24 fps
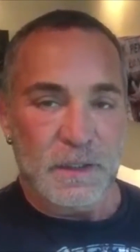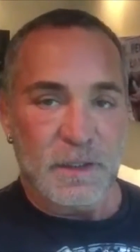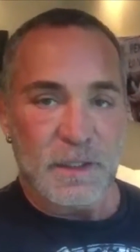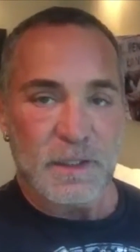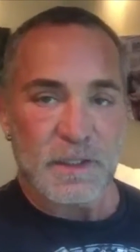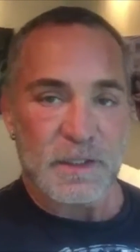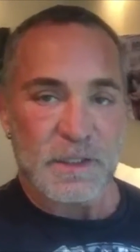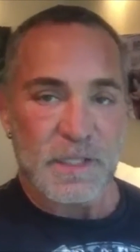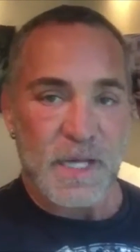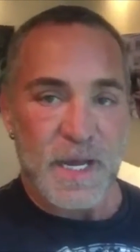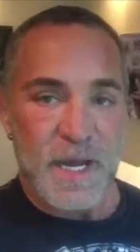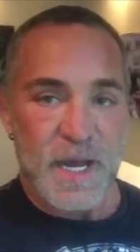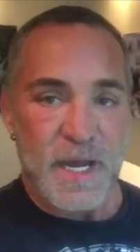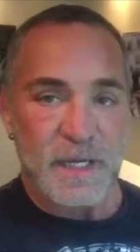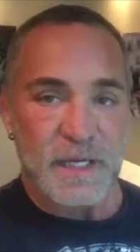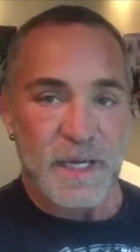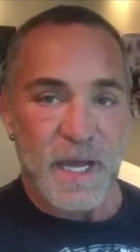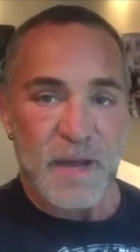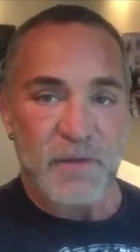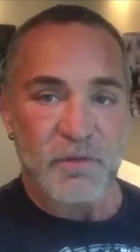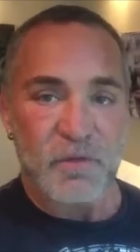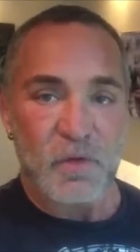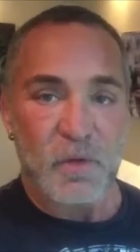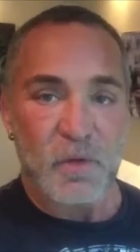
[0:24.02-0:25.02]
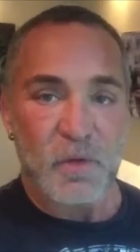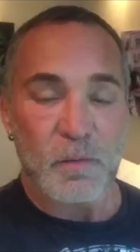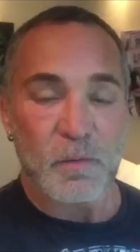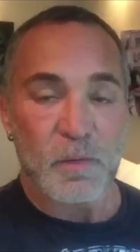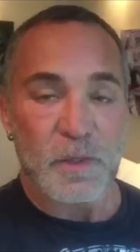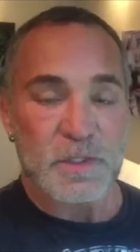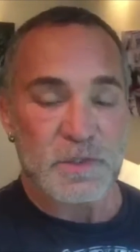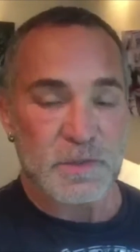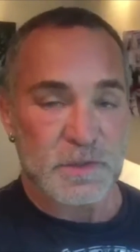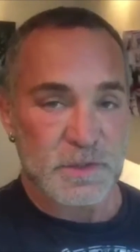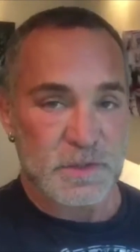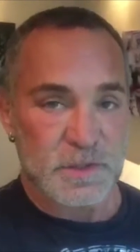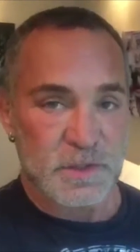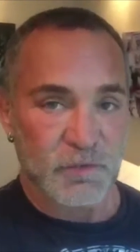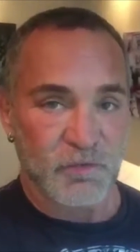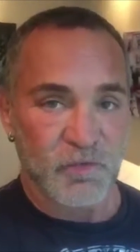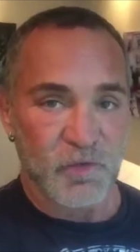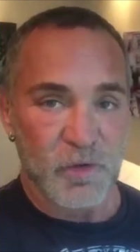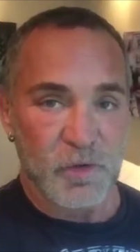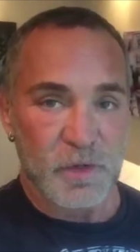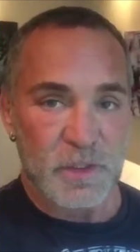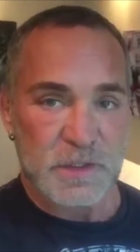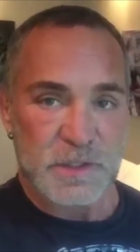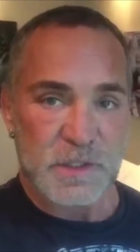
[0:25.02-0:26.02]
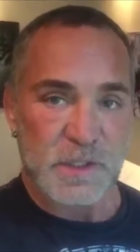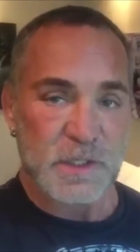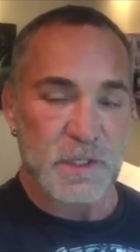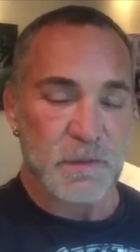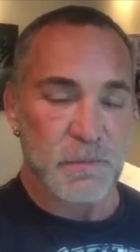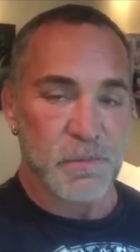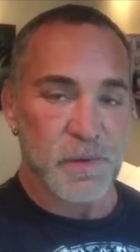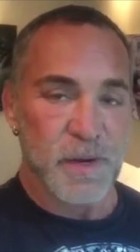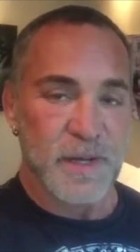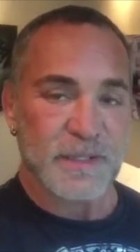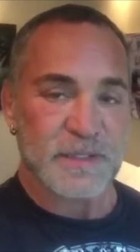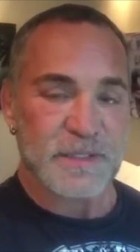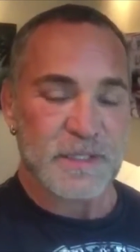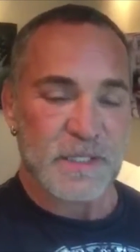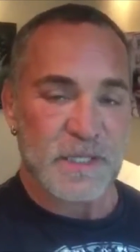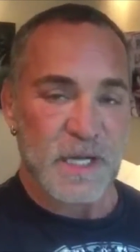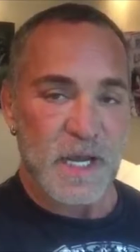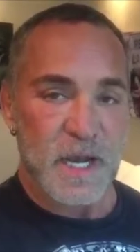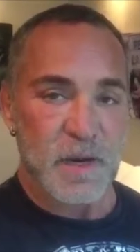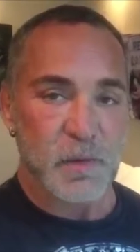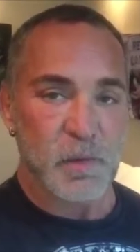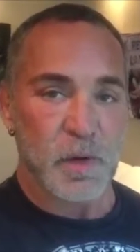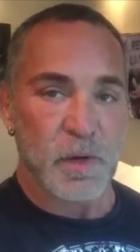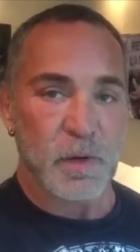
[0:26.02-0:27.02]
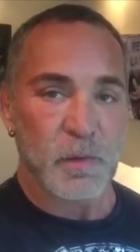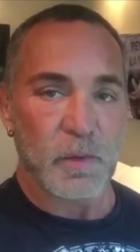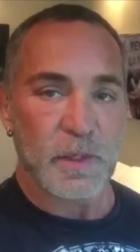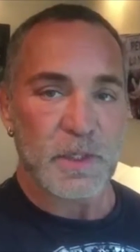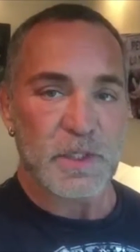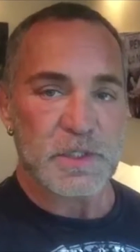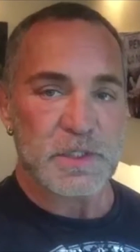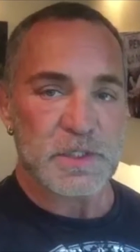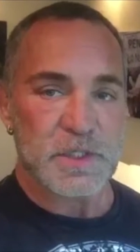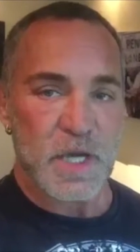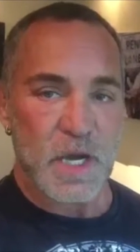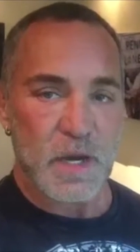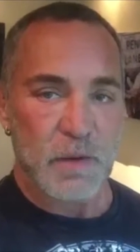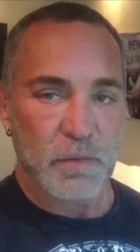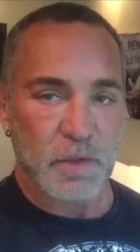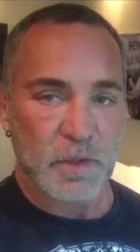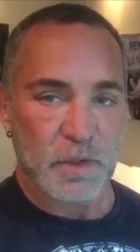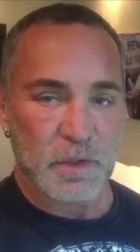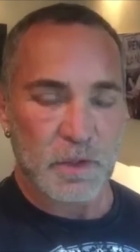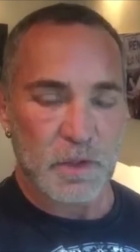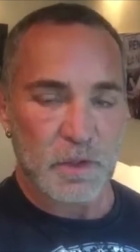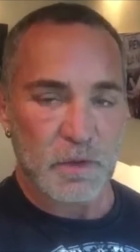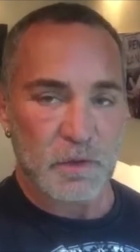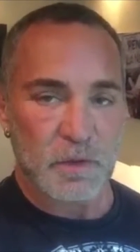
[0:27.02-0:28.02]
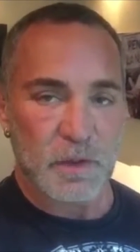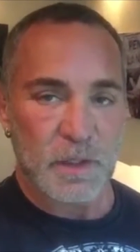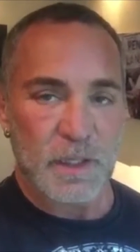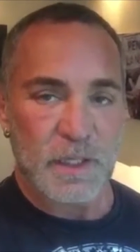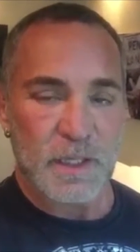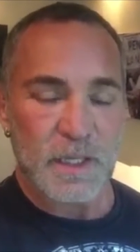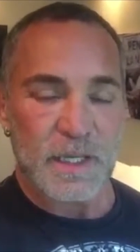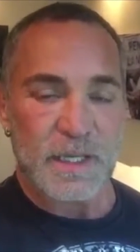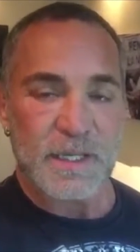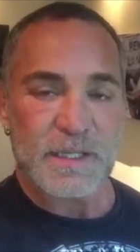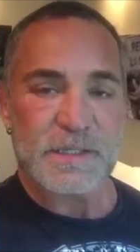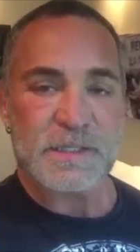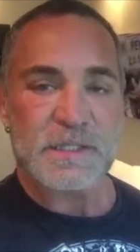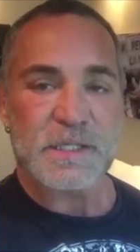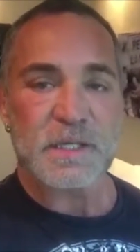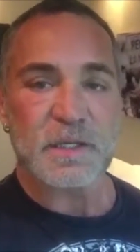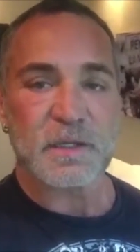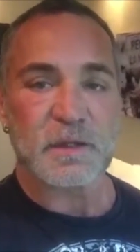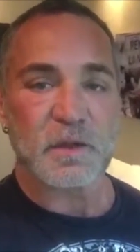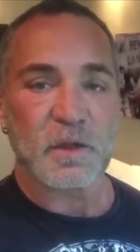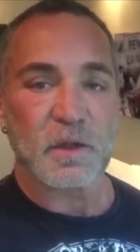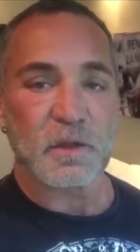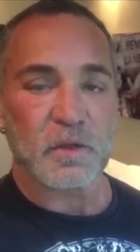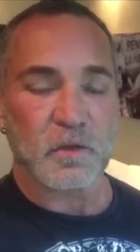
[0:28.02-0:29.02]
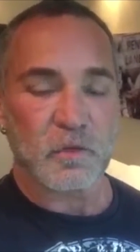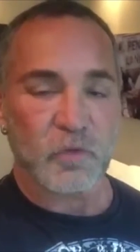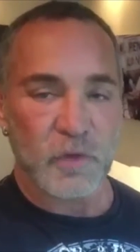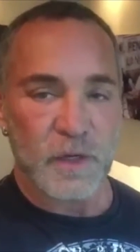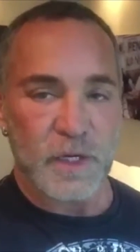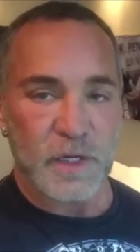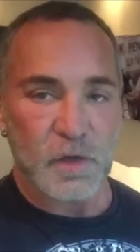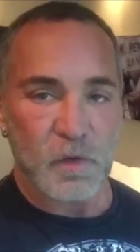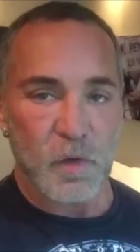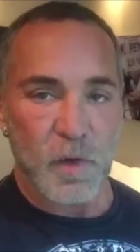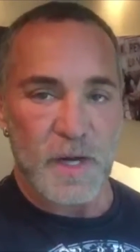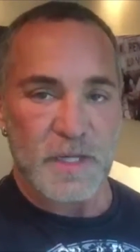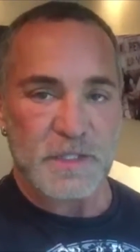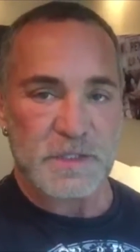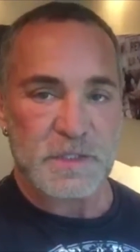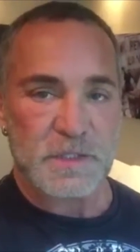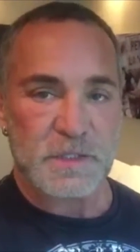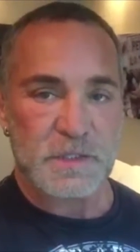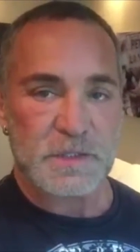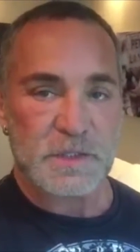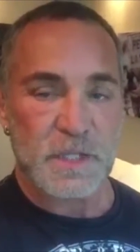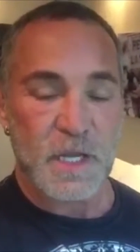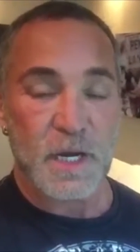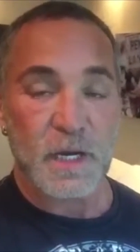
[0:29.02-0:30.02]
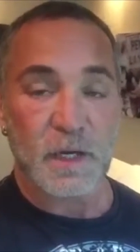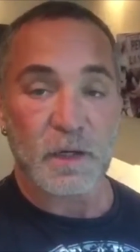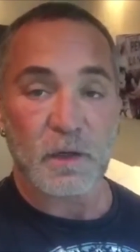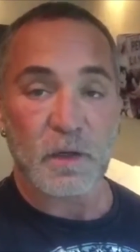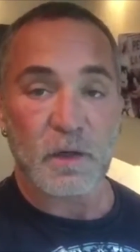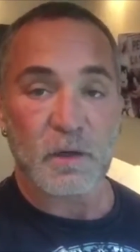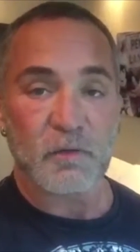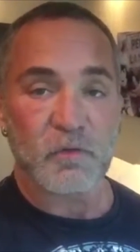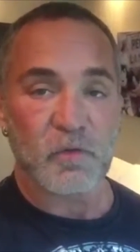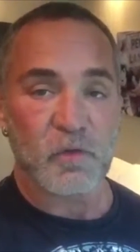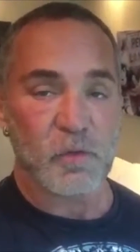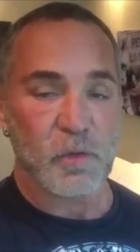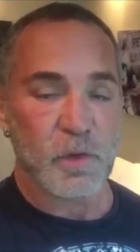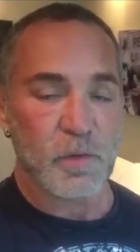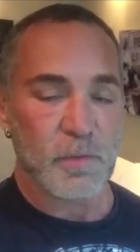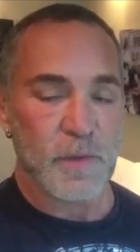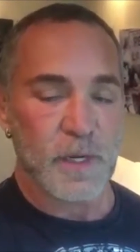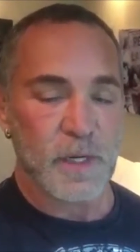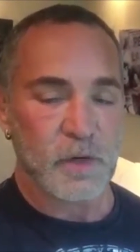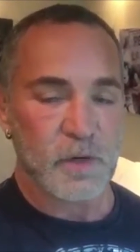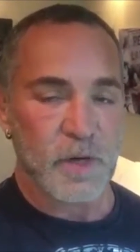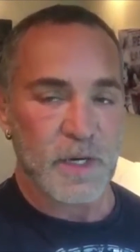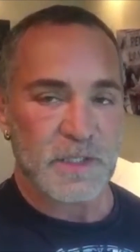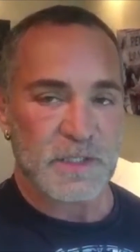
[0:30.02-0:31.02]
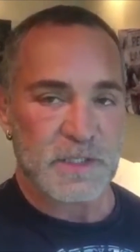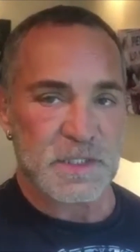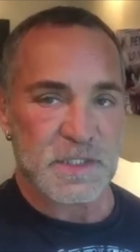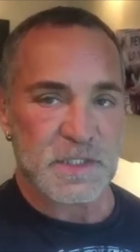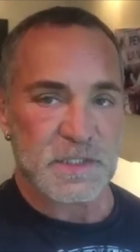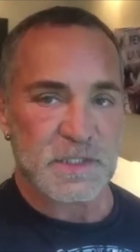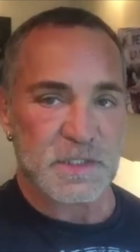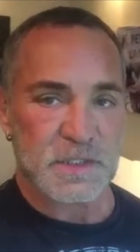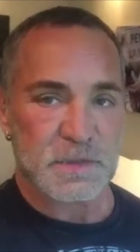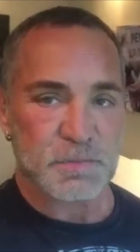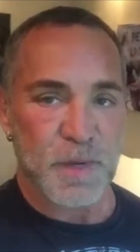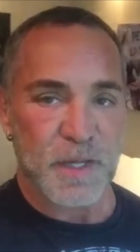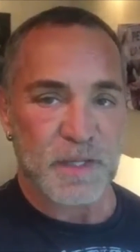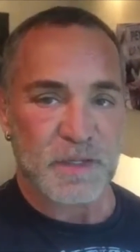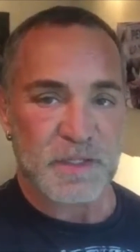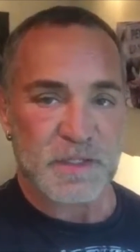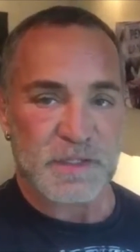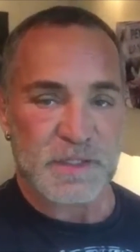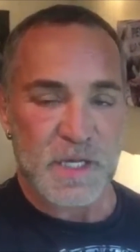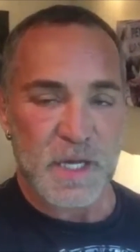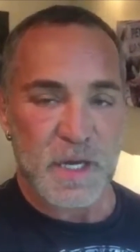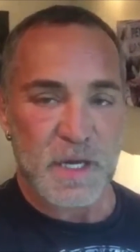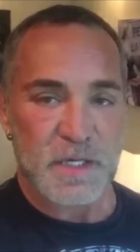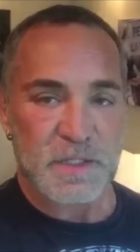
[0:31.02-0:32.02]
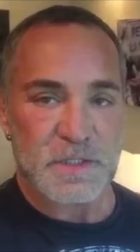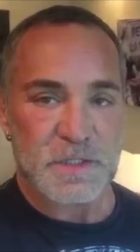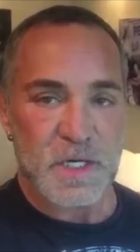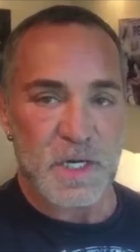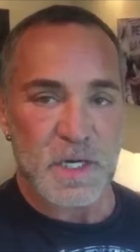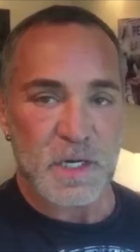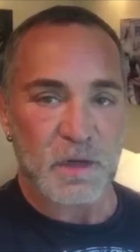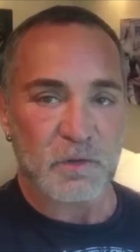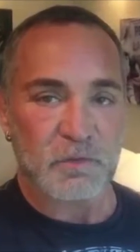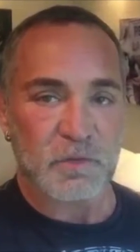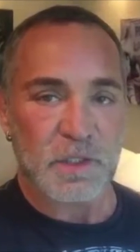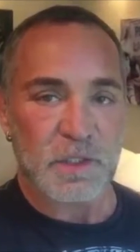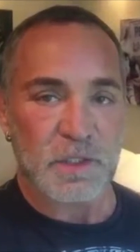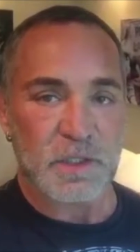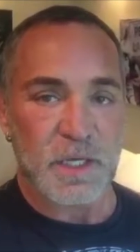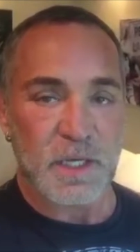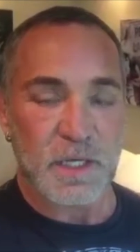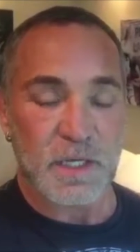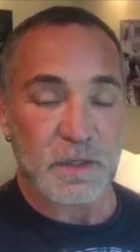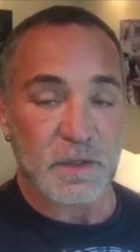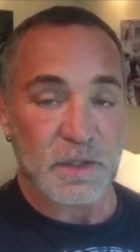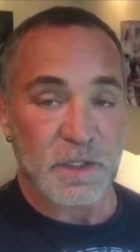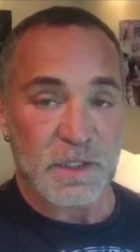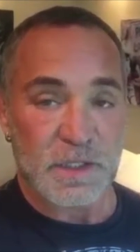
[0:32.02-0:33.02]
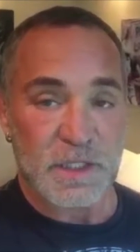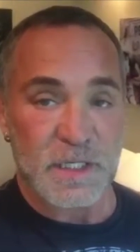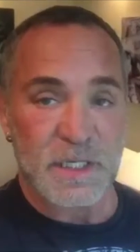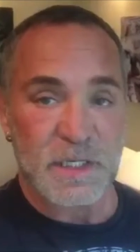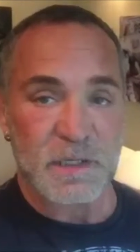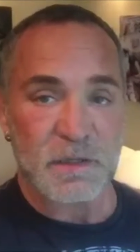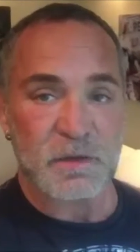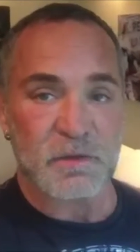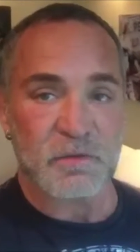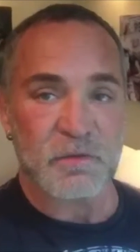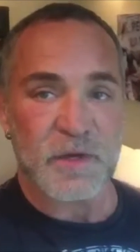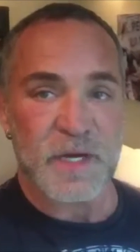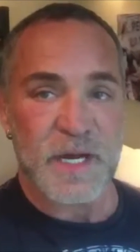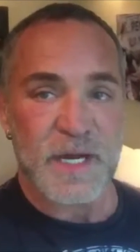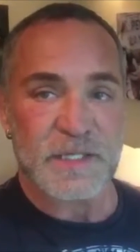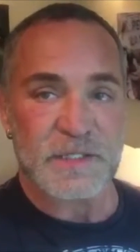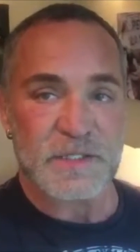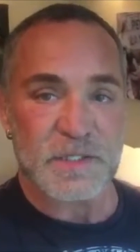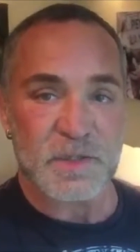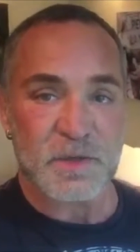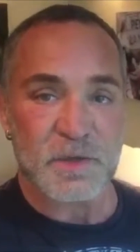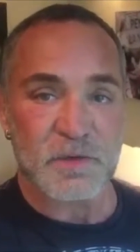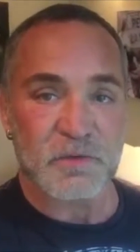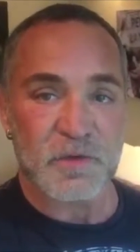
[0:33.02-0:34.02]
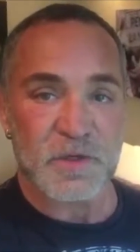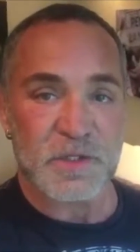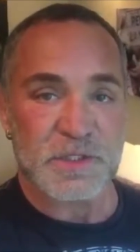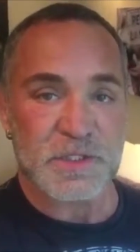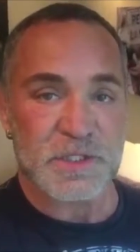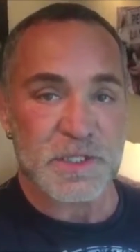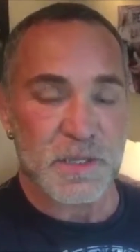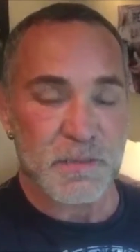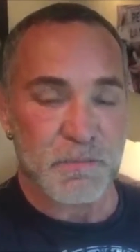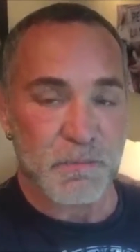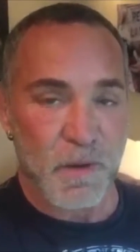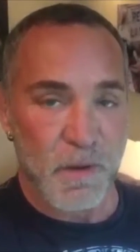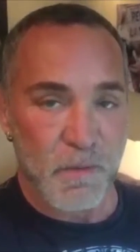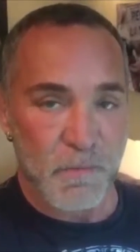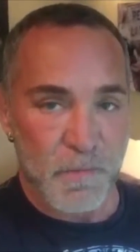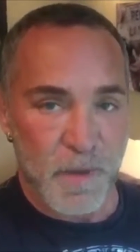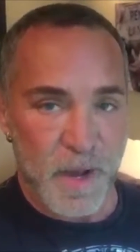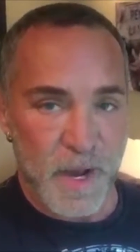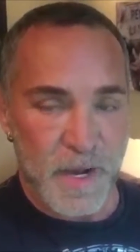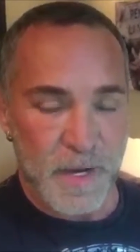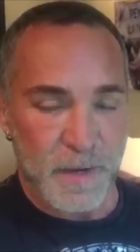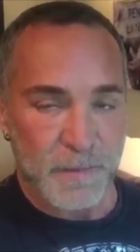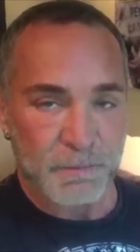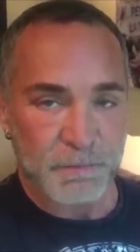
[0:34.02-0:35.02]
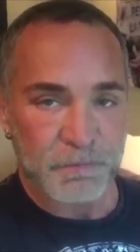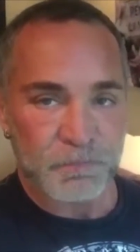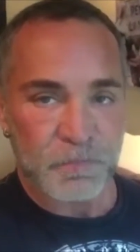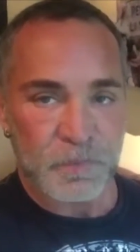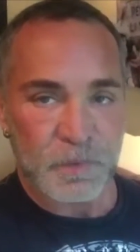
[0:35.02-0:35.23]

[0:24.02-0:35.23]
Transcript: The other day I gave you one which was to focus on your breath. Today what I want to share with you is the three questions that I learned from one of my great teachers, Pathasare Jay, of the, de the Dean of the Vedanta University in Bombay.